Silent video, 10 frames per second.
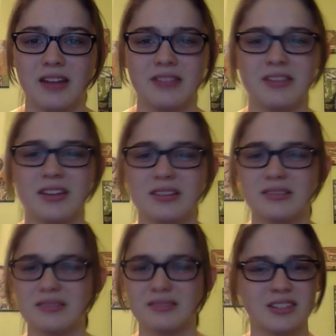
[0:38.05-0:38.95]
the
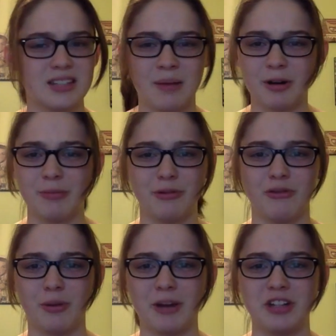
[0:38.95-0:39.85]
summer
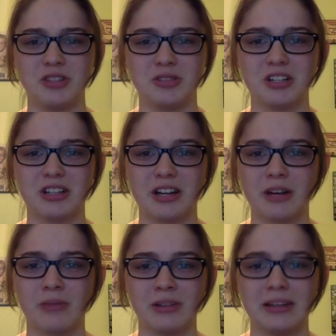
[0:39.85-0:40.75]
before my junior year
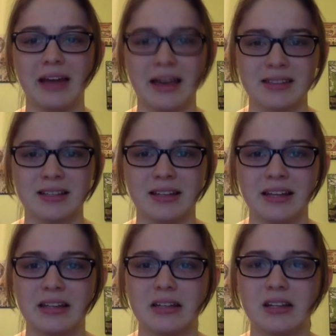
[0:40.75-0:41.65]
really
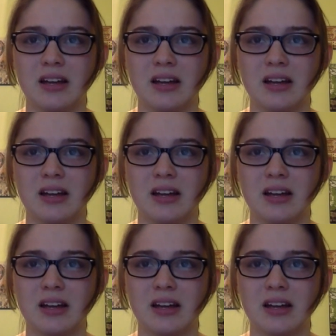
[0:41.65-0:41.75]
escalated.